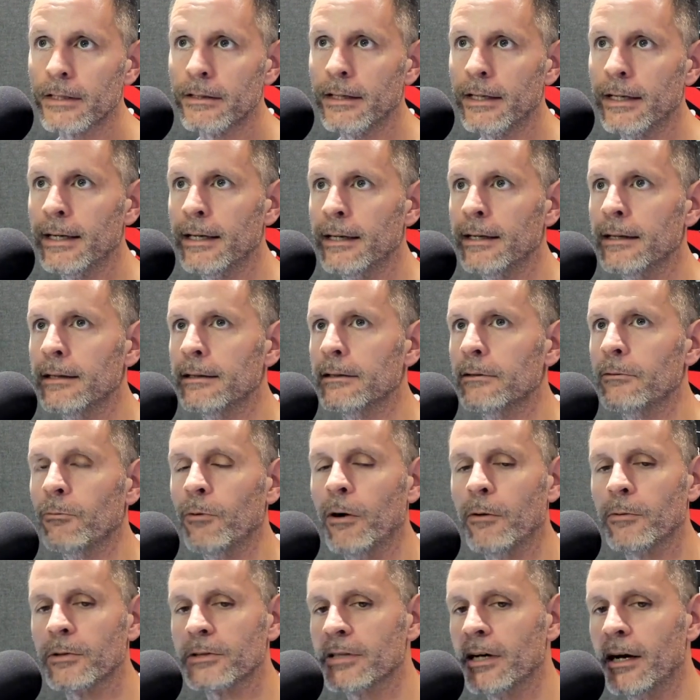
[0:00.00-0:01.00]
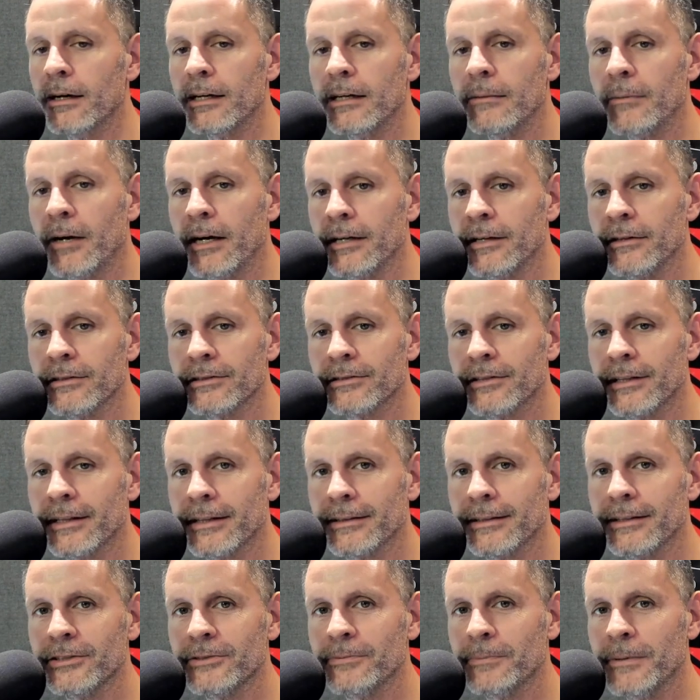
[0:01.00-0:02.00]
And what we're talking about here is
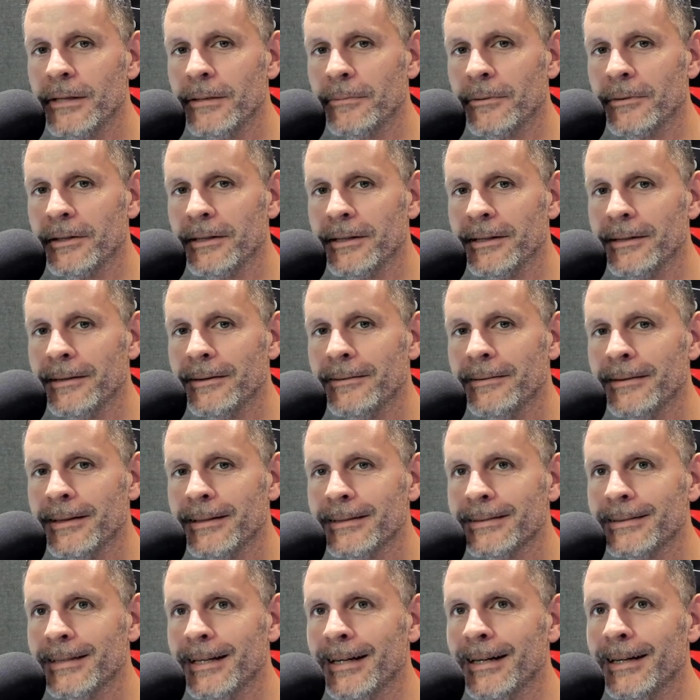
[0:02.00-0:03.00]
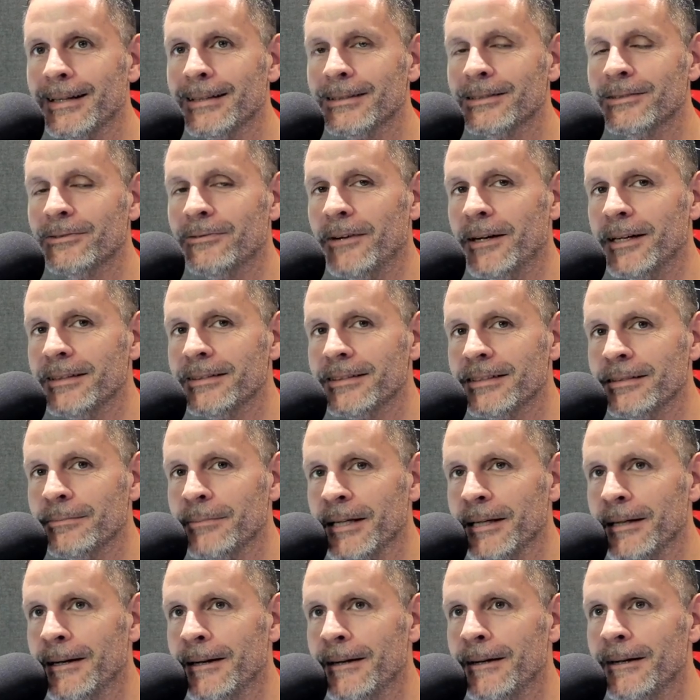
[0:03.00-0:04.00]
like these people that it's funny to
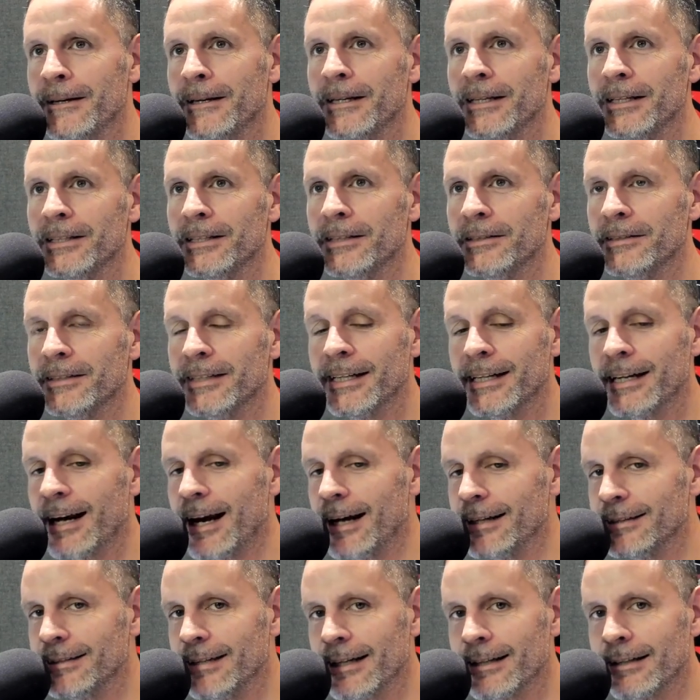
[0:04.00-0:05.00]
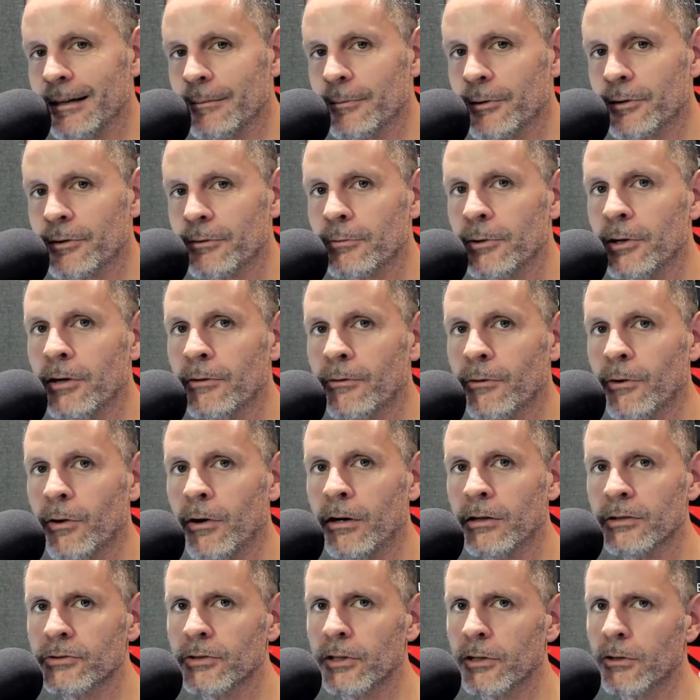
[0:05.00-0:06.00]
me. You get a guy taking number 3
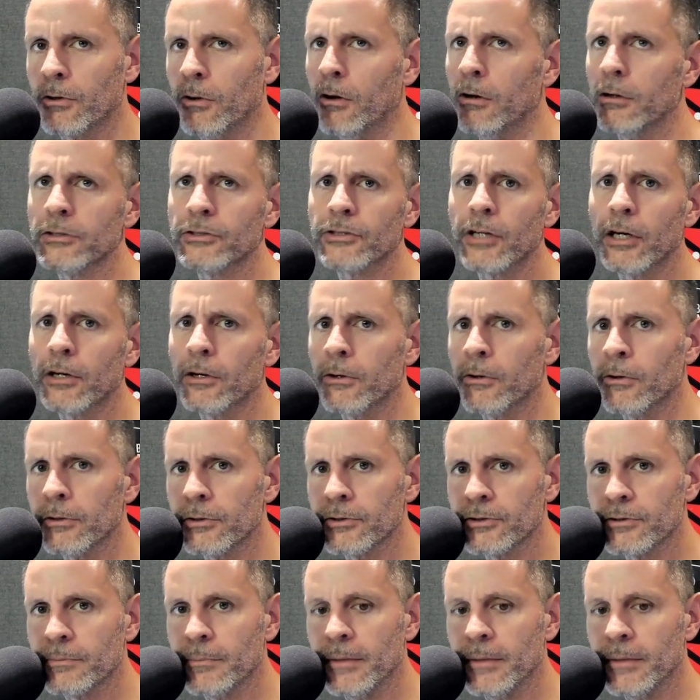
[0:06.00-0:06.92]
overall, and it's like, oh, he's got to earn his